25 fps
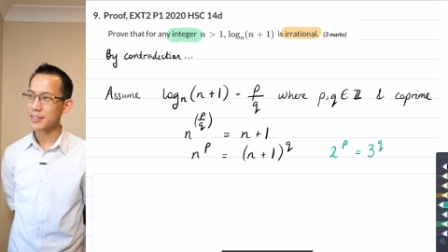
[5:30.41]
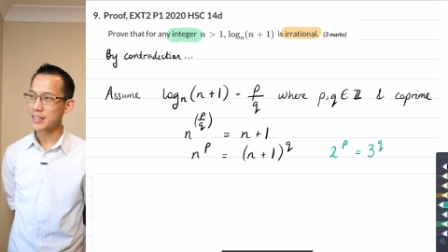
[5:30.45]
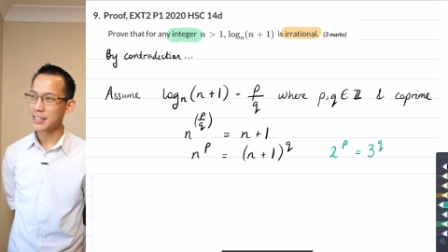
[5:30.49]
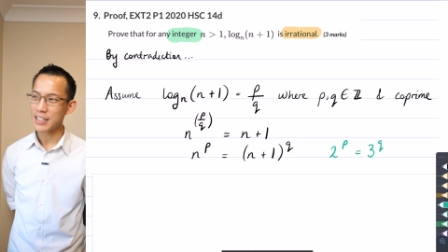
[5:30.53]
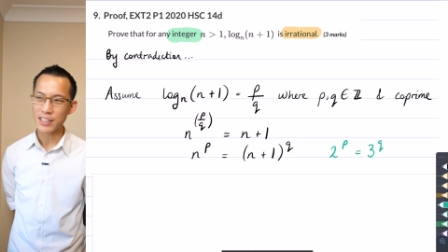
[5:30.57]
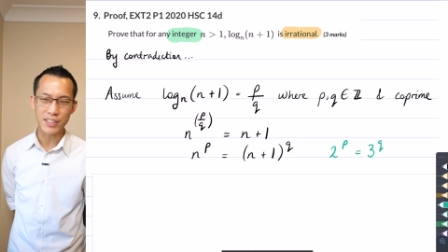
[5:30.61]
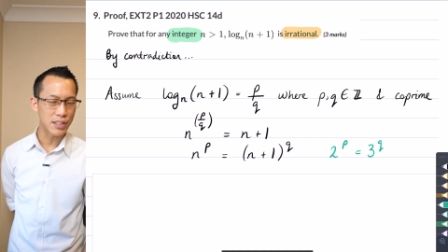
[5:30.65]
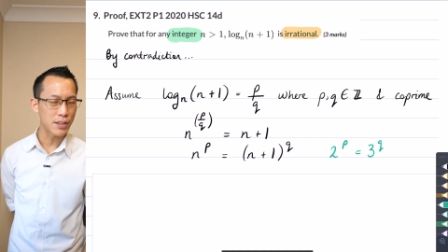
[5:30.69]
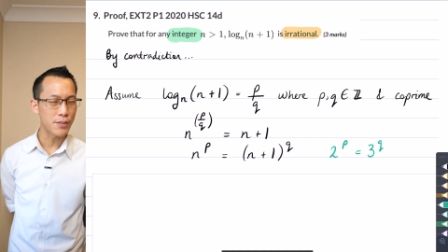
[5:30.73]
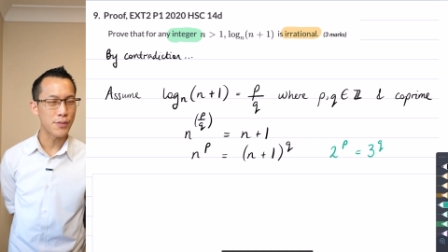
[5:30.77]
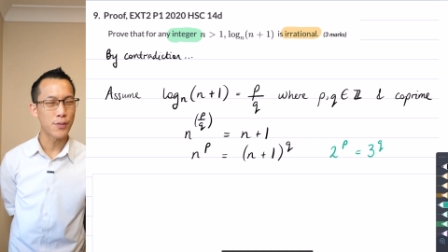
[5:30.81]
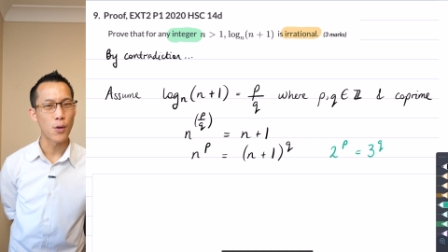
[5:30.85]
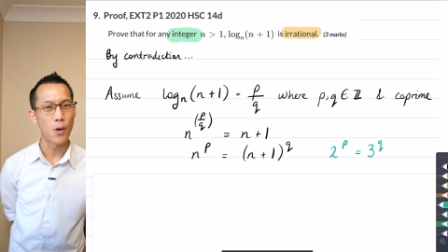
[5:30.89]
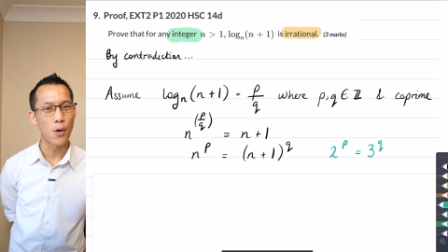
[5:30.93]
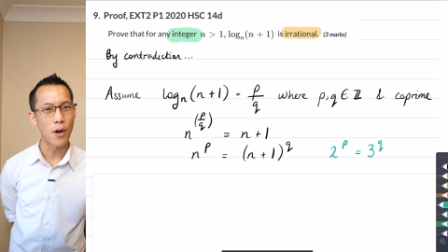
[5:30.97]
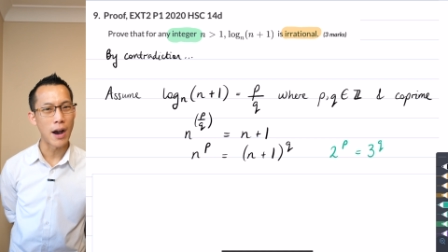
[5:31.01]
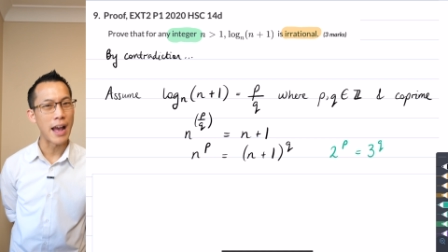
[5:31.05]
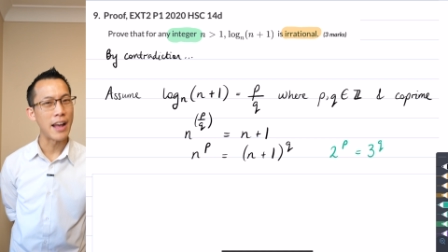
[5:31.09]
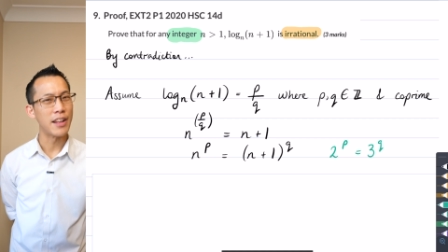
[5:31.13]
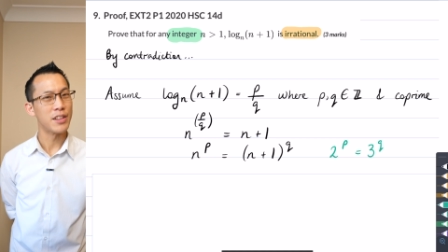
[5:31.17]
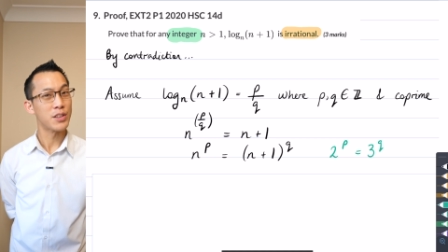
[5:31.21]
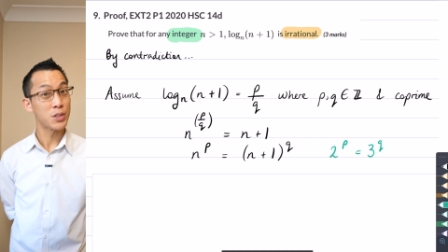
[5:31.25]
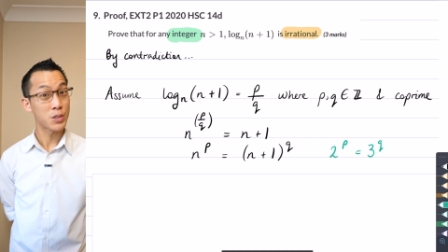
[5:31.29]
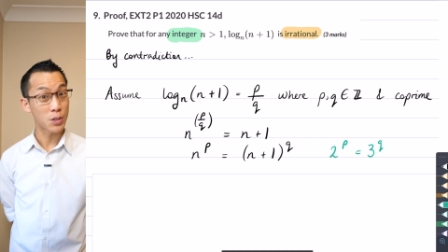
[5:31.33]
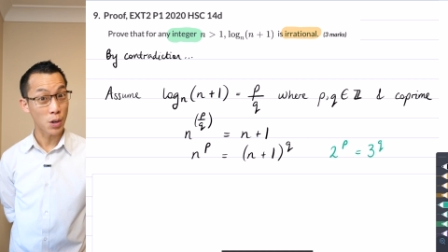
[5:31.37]
64,
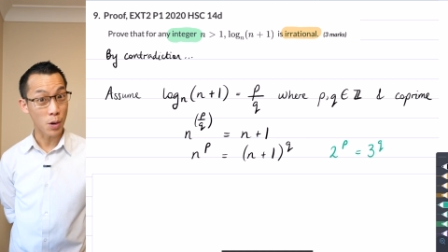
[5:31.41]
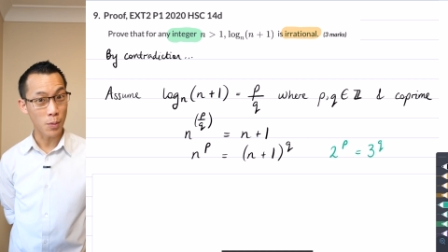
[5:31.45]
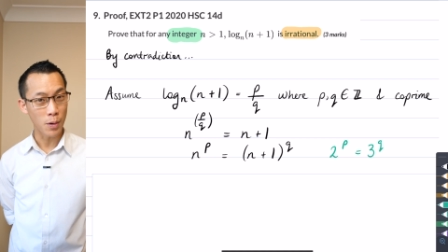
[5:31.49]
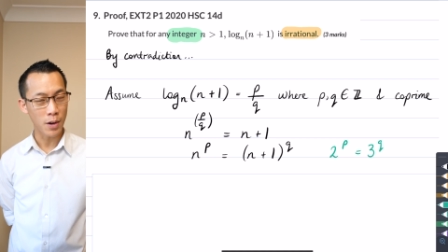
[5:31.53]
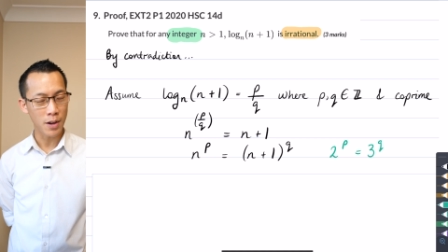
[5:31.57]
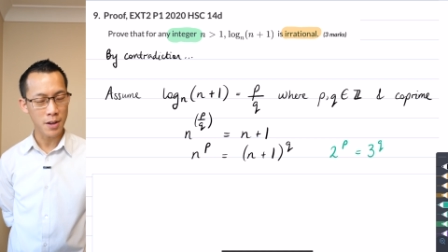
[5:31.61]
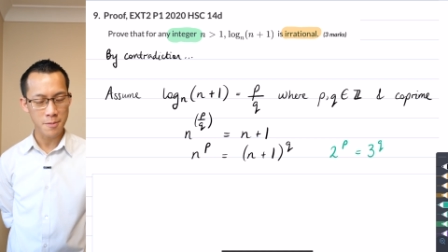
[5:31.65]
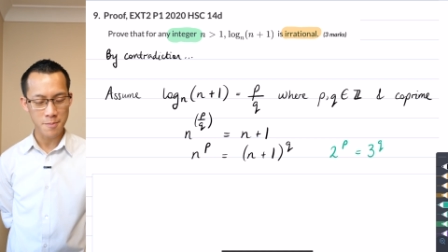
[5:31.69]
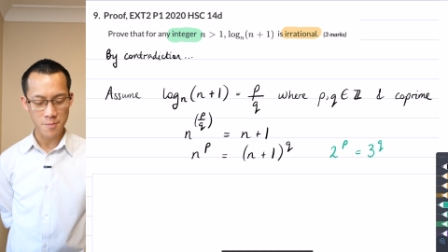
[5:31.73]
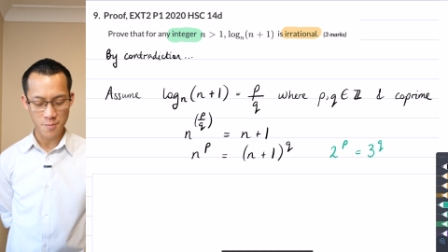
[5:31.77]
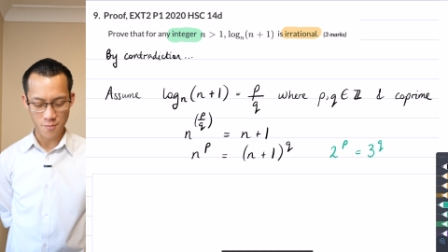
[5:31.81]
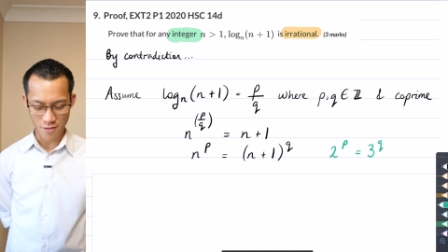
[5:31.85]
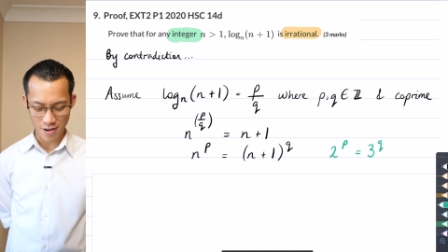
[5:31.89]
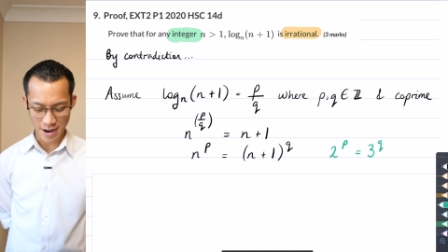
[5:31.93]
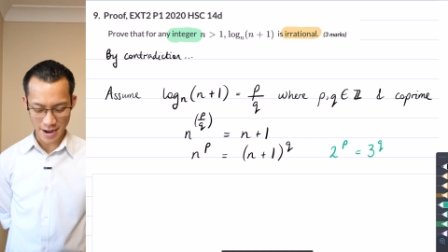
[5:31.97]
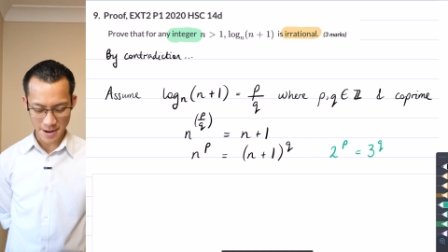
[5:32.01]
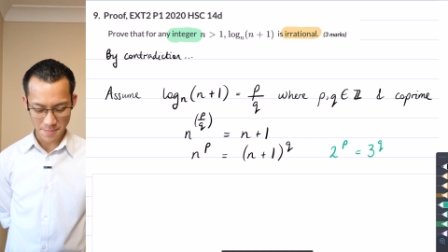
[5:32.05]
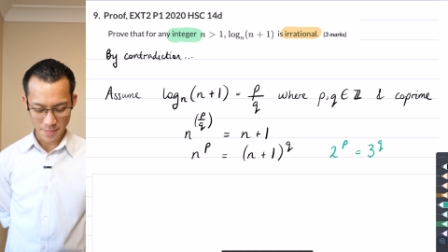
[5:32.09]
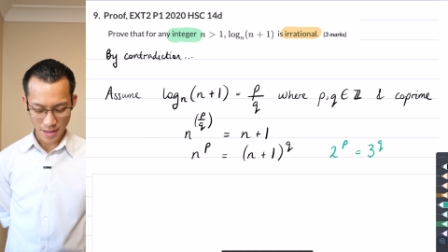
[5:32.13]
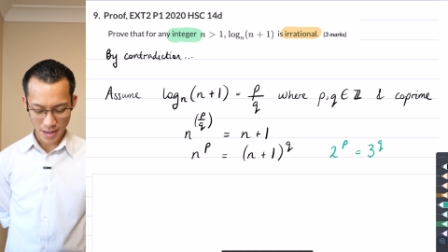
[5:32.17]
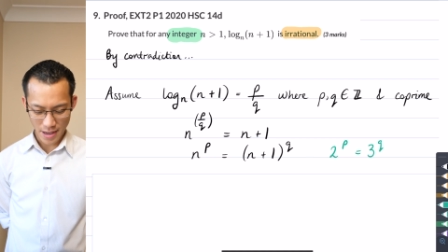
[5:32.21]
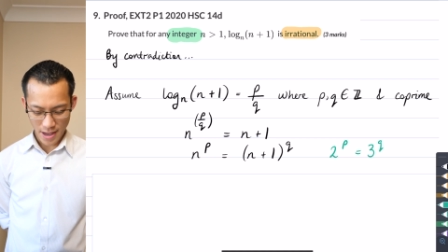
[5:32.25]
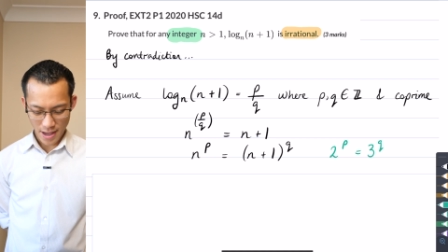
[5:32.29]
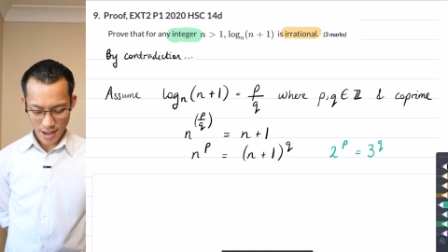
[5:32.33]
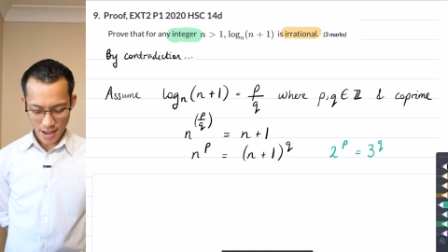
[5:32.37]
and so on,
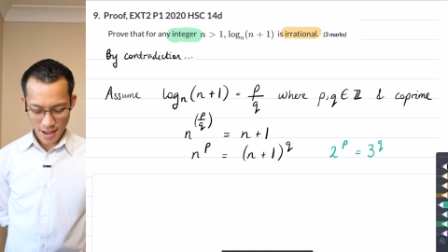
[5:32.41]
right?